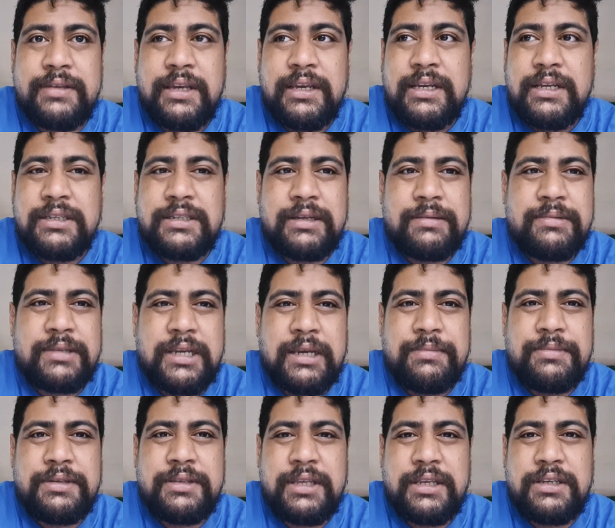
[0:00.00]

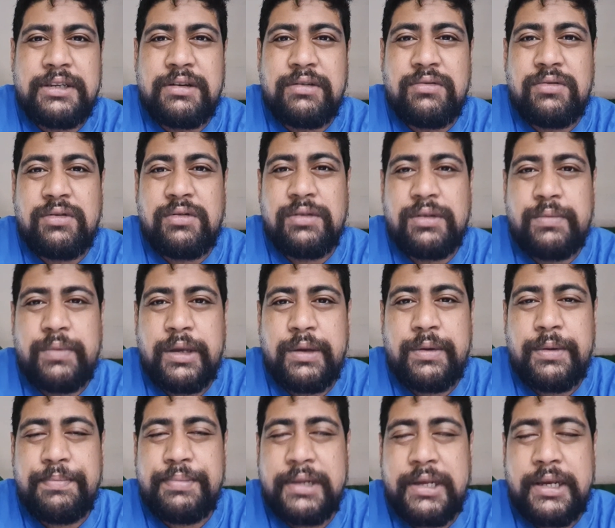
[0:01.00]
sometimes things don't go the way
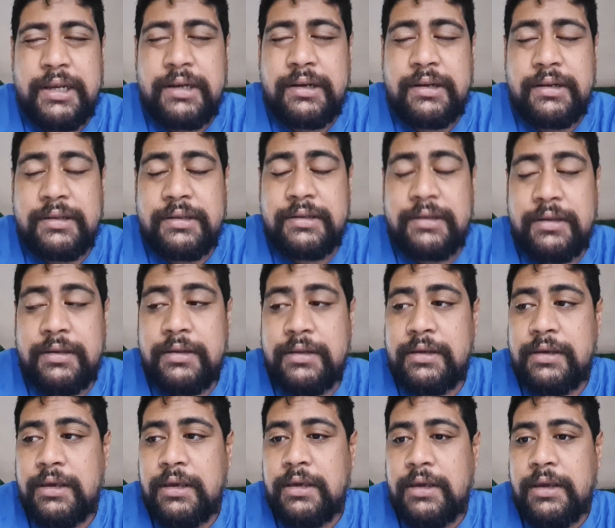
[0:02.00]
we plan, and
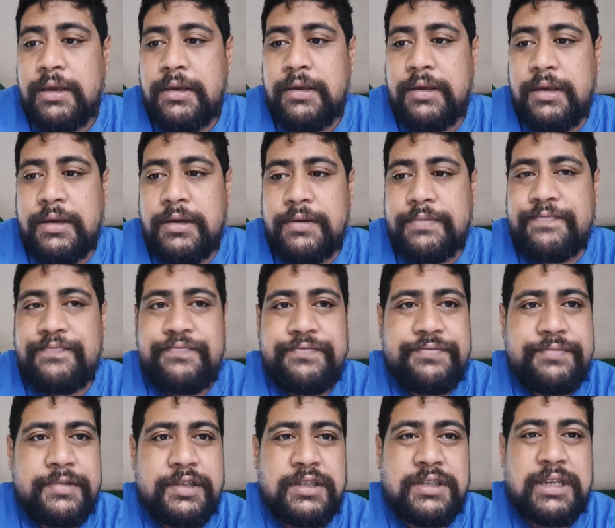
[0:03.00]
yeah,
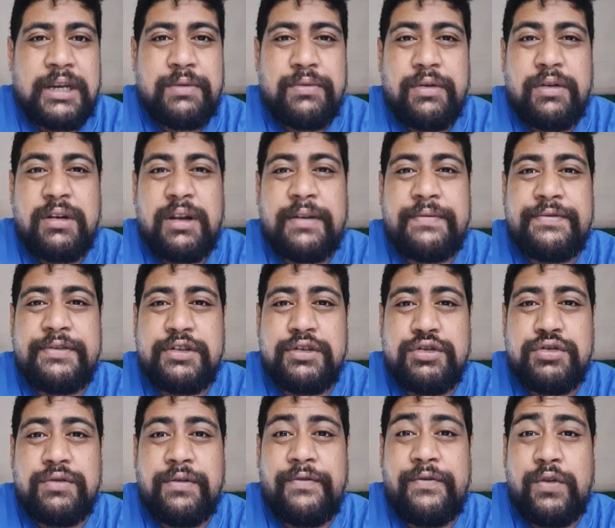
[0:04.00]
looks like we're gonna have to
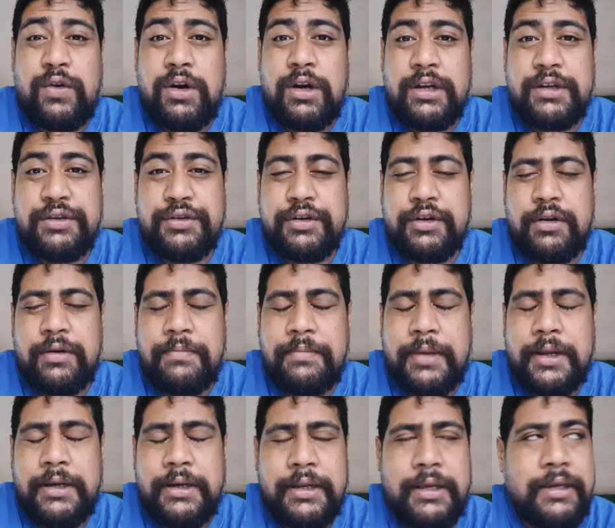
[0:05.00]
do 400 on
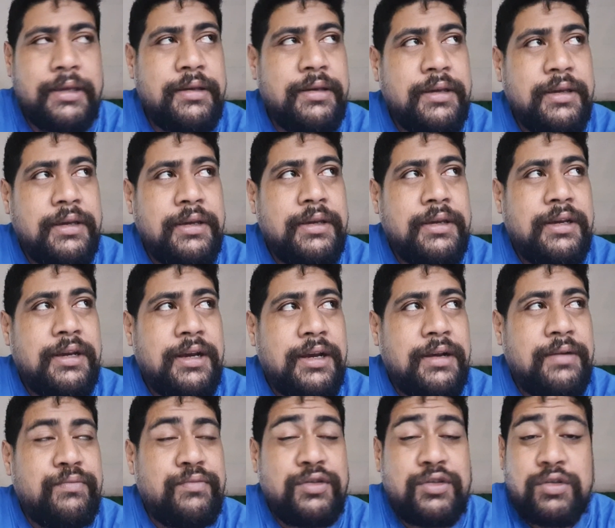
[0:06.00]
Monday,
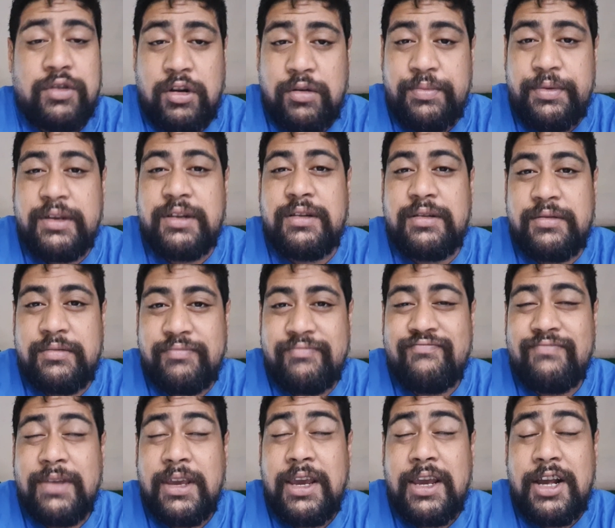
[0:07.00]
which I'll
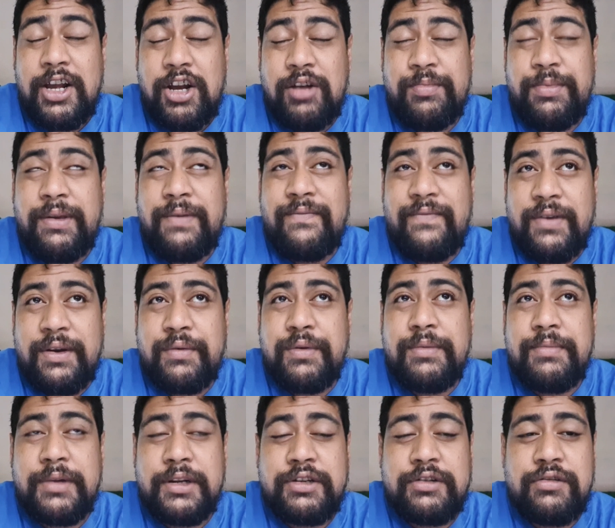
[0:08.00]
be
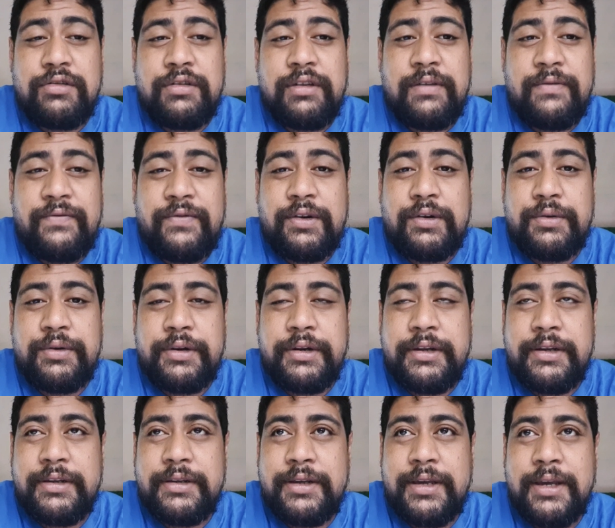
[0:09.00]
very much looking forward
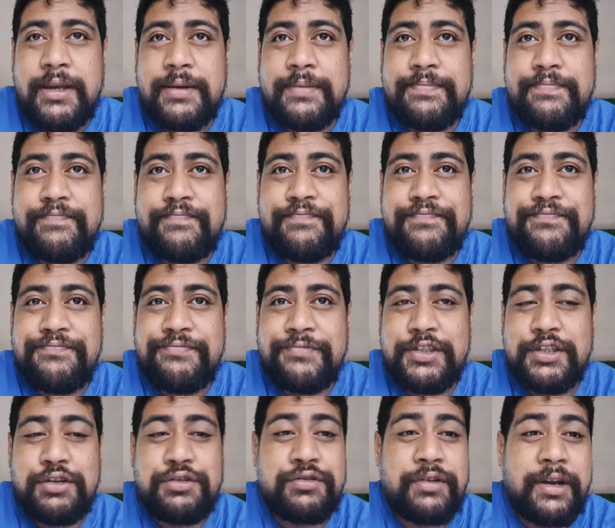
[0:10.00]

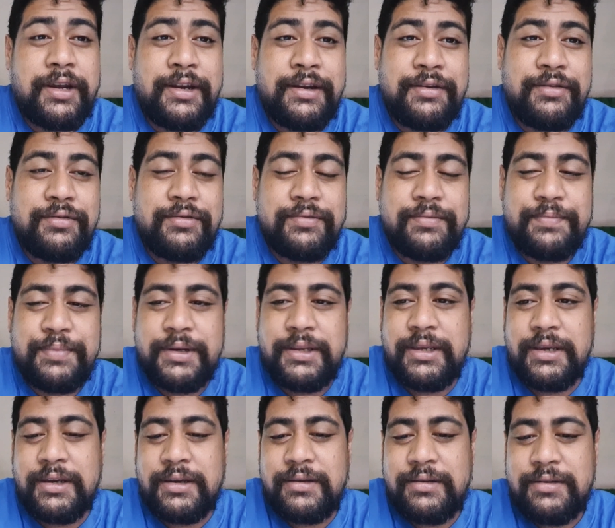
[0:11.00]
to try and do. But
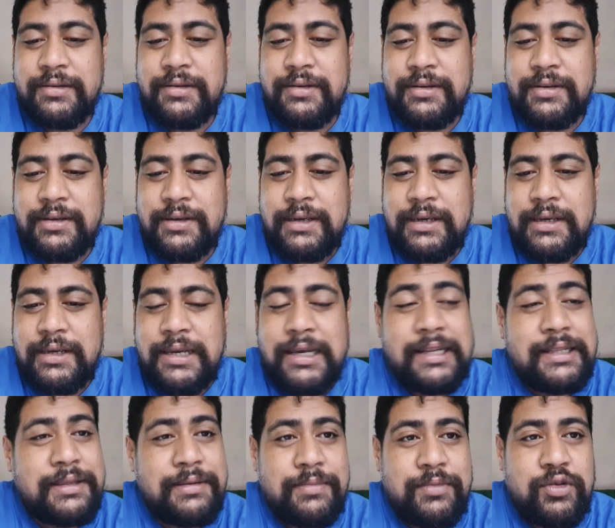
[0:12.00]
yeah,
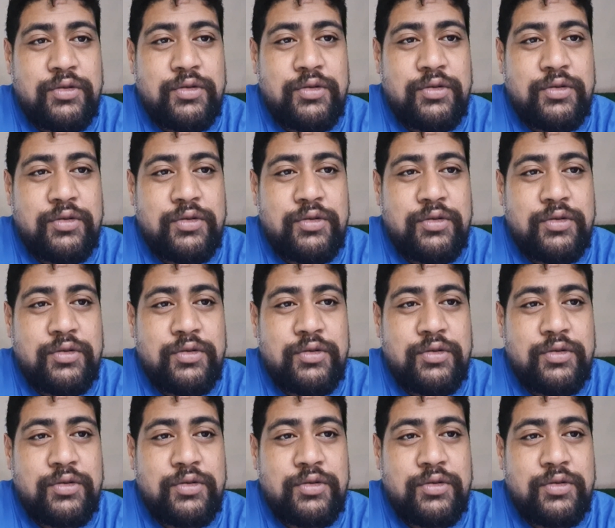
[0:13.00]
at the moment